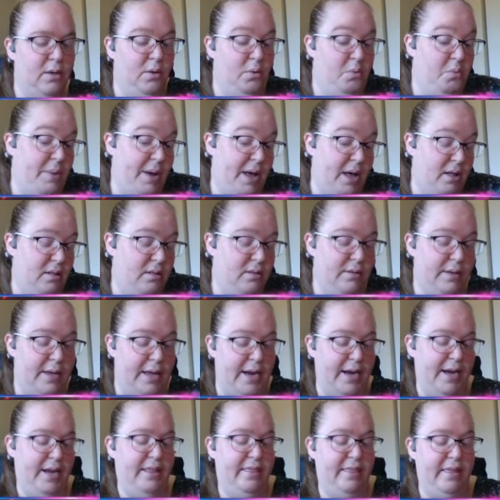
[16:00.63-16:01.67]
"Well,
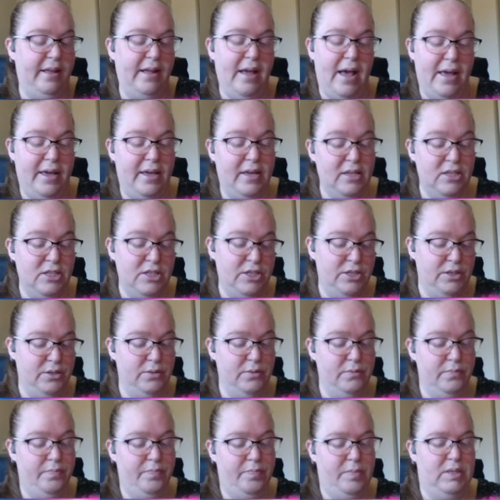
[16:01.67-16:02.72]
anything I can
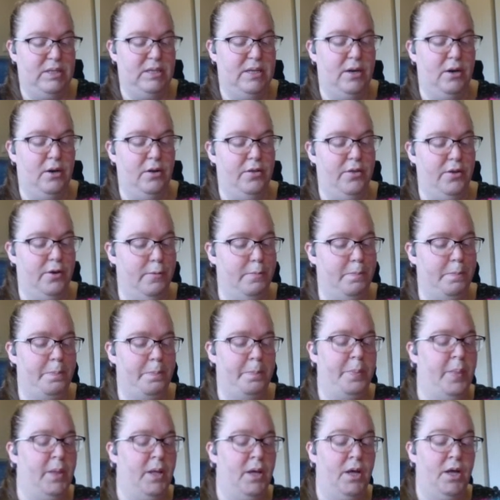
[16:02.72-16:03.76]
do," said Arthur.
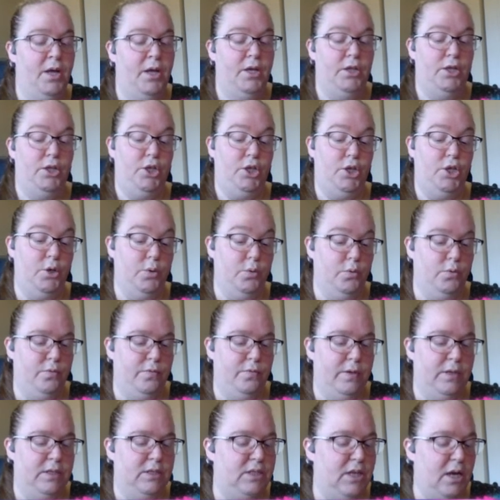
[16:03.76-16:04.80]

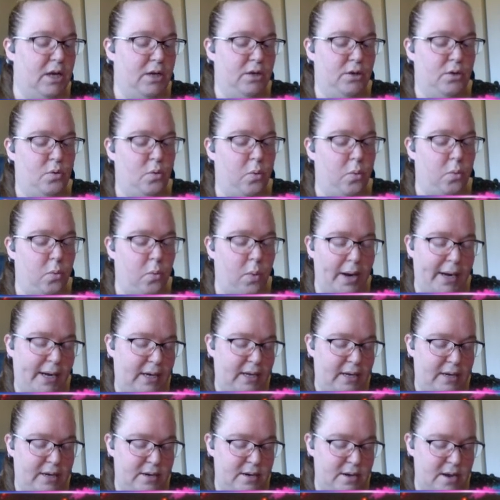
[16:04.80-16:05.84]
"You've done quite
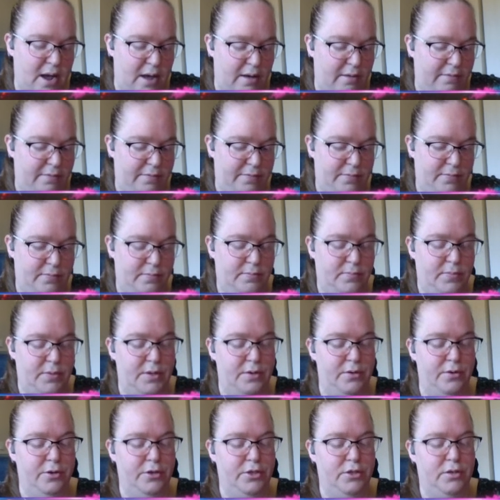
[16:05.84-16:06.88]
enough," the
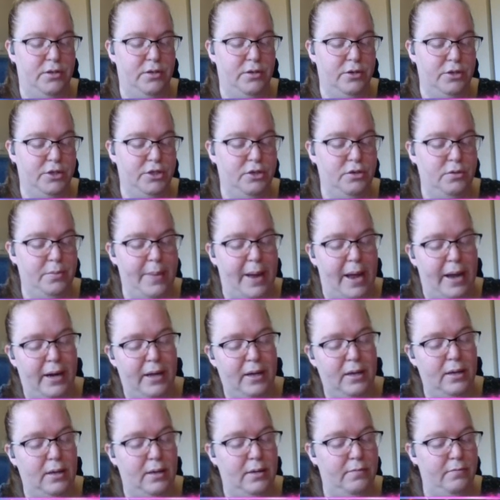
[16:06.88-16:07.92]

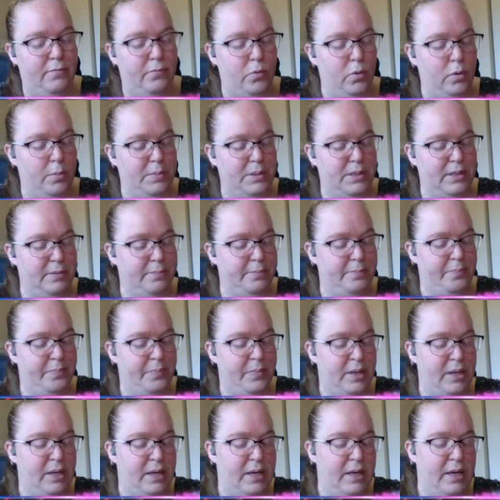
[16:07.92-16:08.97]
Nutrimatic informed him.
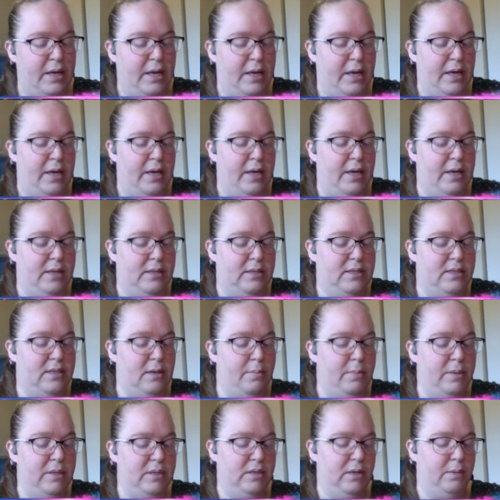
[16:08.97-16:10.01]
It
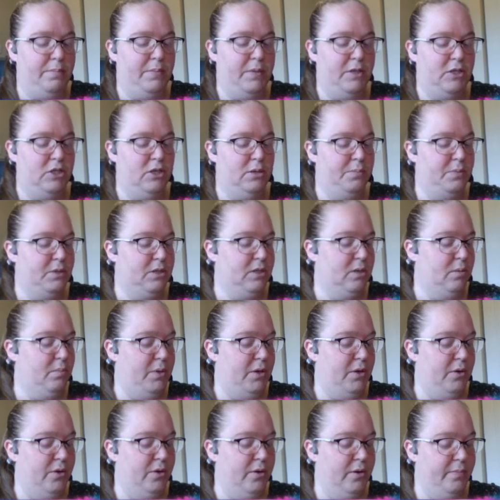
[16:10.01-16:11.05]
summoned up the ship's
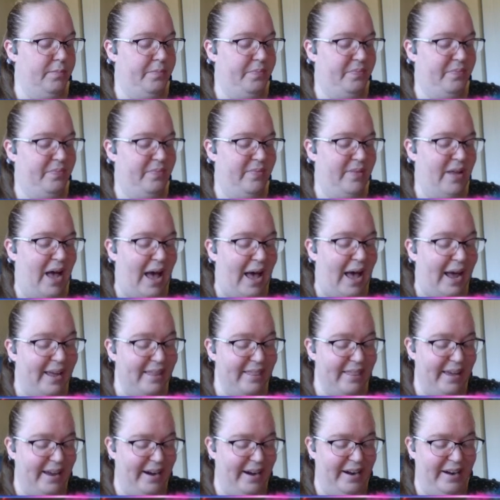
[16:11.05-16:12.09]
computer. "Hi
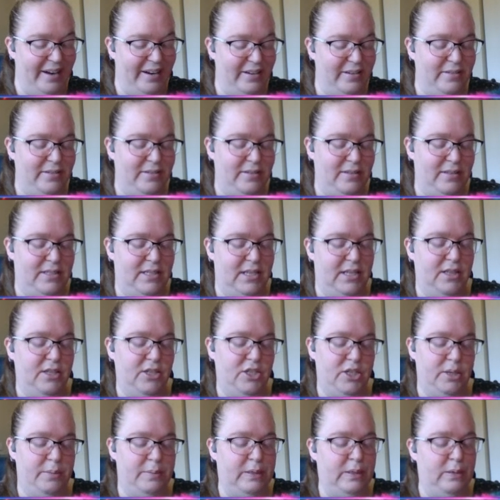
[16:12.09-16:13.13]
there," said the
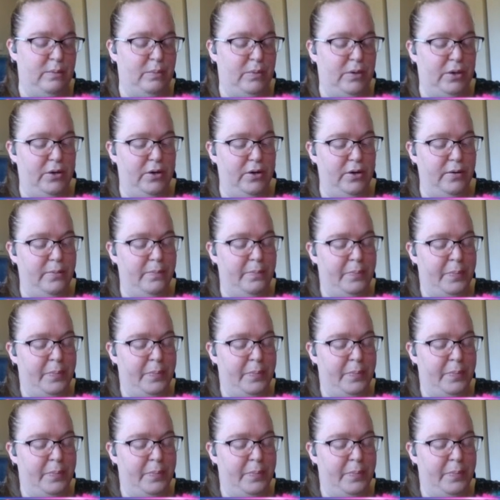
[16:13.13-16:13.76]
ship's computer.